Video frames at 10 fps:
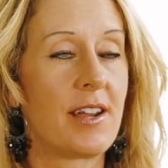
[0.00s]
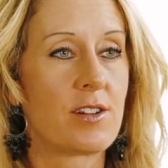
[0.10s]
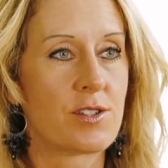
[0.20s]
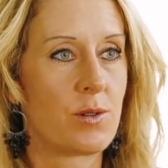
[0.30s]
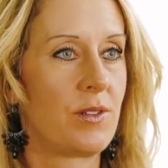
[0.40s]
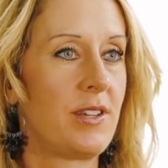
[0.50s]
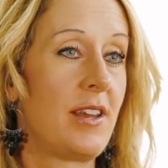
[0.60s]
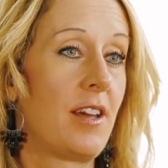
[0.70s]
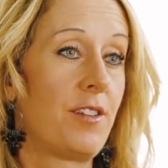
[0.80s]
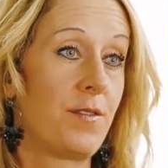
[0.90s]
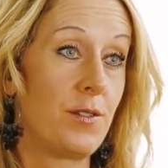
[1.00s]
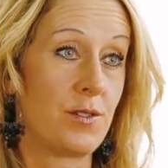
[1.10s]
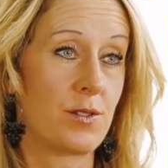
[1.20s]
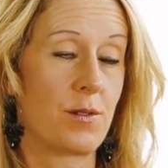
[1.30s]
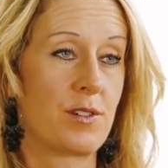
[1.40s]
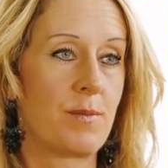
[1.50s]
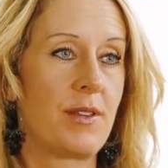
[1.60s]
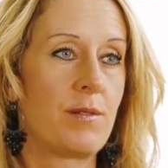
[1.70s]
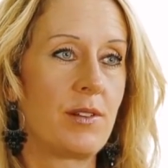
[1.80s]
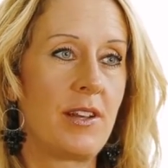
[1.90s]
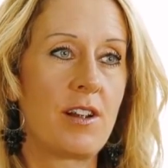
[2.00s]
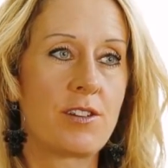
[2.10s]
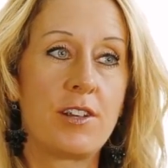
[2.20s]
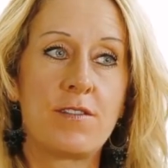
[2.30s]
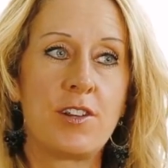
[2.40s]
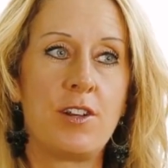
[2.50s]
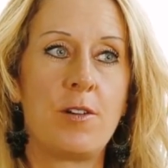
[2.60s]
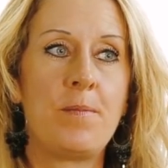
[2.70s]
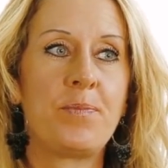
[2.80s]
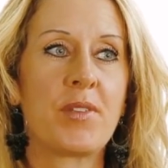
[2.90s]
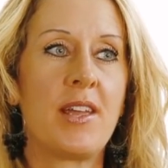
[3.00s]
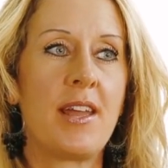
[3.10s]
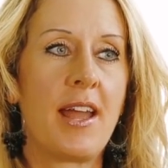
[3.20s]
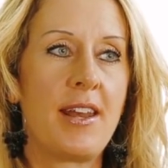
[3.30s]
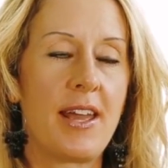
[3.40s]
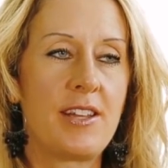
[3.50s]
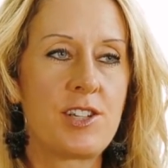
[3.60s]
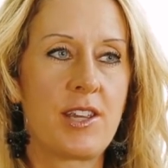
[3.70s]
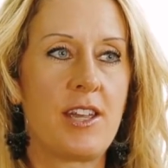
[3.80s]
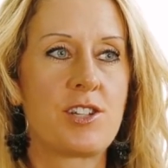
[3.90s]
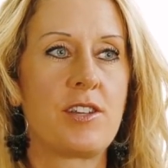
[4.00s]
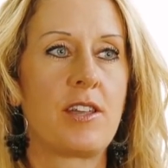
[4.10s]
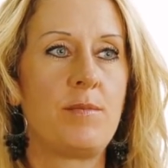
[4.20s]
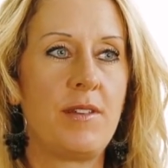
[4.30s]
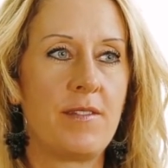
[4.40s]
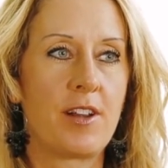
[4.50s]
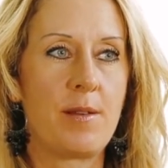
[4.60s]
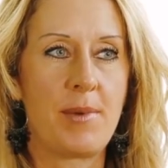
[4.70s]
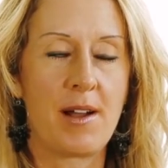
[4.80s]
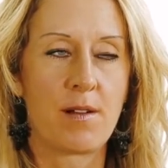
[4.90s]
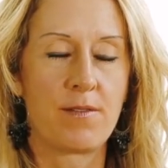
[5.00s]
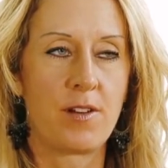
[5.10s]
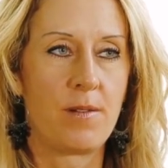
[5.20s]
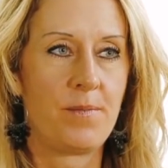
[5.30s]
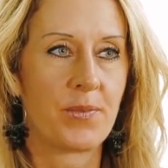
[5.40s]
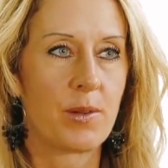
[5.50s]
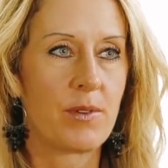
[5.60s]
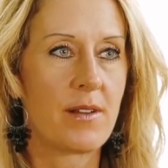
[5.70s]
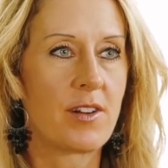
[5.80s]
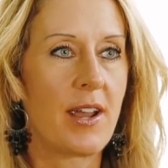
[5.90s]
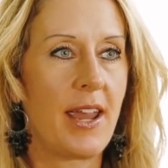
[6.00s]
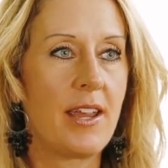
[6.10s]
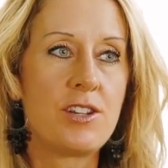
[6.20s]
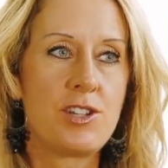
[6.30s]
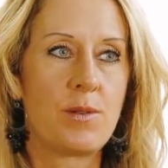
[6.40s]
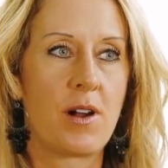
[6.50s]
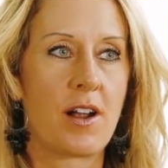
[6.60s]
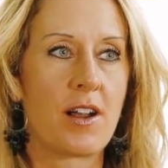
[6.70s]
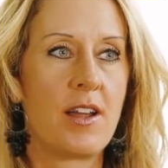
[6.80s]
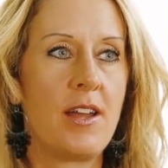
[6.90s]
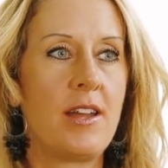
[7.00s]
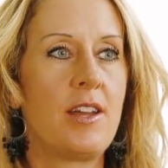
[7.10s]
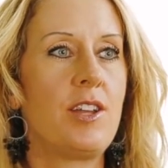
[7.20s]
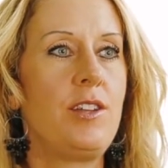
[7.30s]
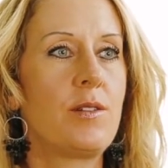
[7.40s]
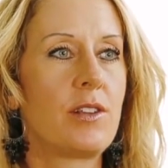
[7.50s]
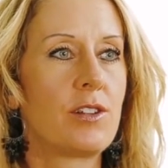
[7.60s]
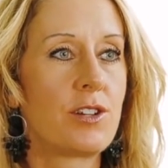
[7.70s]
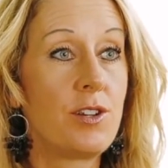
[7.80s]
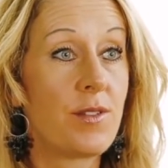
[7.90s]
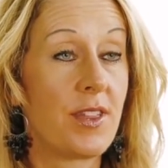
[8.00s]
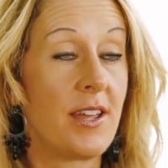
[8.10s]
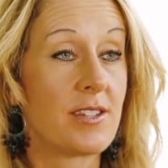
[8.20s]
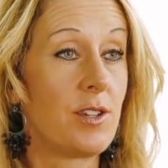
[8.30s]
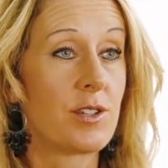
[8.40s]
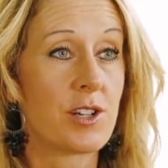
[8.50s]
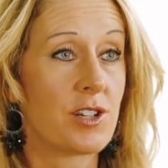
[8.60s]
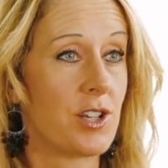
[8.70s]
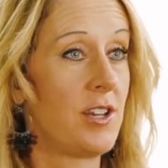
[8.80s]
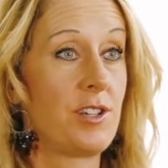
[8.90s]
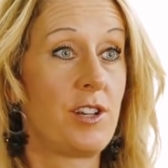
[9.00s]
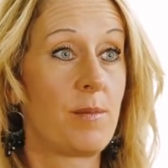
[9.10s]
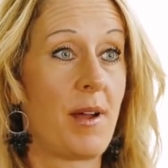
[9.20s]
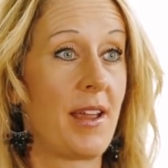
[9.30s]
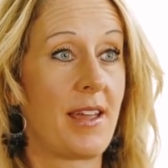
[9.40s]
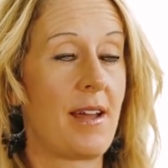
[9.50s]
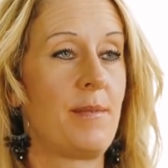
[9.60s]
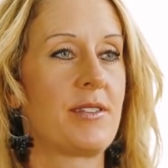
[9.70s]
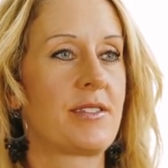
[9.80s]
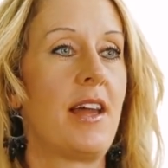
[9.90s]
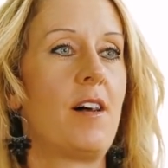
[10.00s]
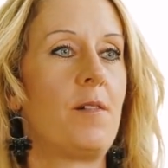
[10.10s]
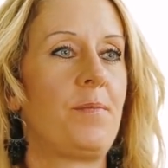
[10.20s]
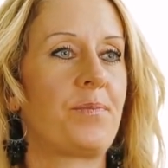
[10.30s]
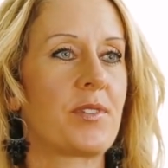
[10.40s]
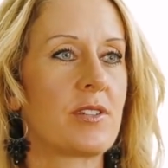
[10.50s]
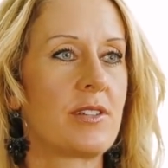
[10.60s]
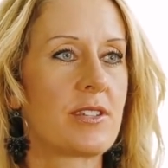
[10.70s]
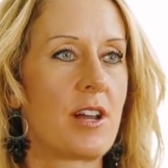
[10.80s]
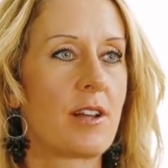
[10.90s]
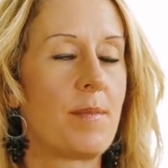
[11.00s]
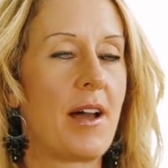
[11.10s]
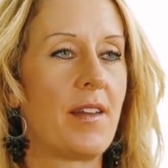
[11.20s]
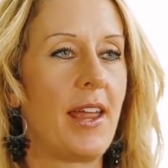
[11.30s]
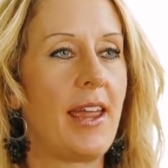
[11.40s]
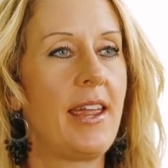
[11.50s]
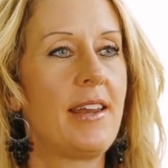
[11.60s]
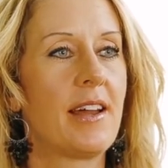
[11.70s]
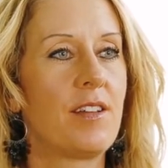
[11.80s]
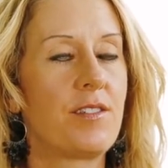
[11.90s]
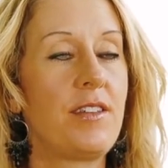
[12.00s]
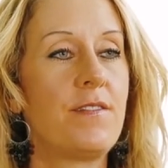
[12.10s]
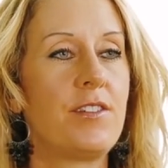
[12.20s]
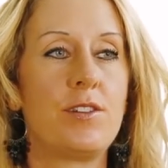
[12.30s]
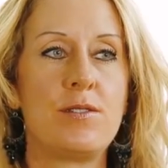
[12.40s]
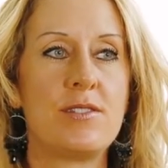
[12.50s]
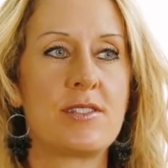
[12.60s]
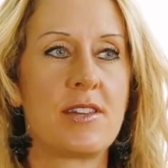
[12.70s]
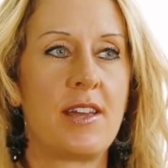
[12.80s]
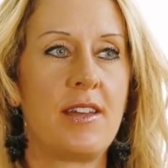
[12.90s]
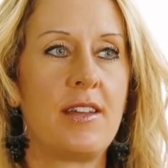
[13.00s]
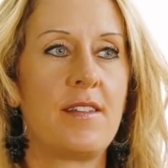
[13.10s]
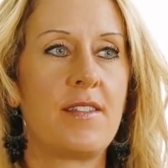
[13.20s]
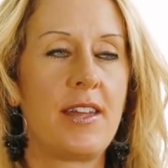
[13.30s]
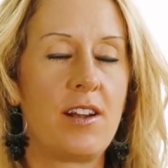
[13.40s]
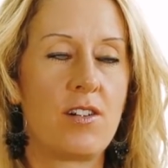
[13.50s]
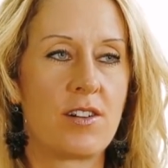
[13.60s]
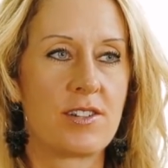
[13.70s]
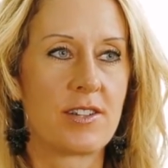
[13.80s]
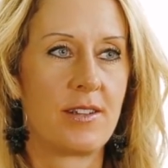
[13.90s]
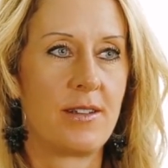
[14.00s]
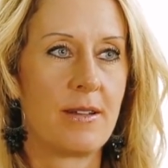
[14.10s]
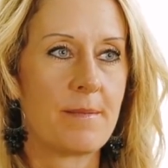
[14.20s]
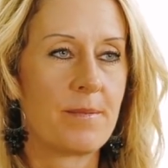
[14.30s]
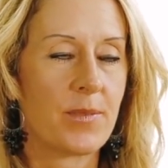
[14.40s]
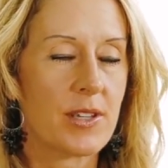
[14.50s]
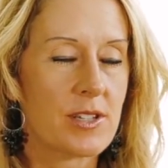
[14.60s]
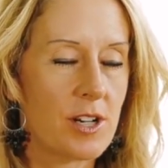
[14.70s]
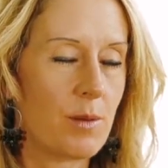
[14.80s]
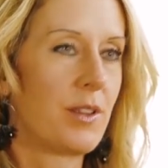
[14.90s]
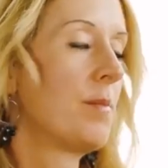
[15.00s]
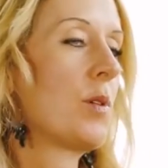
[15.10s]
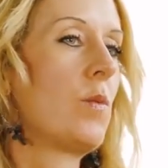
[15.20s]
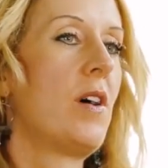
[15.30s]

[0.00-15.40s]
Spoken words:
they are sold in health food stores, but they really aren't good for you. And education can be very powerful. Whatever age you are, you can learn new things and you can start changing your buying habits now. So let's talk about 8 healthy foods that aren't. Starting with number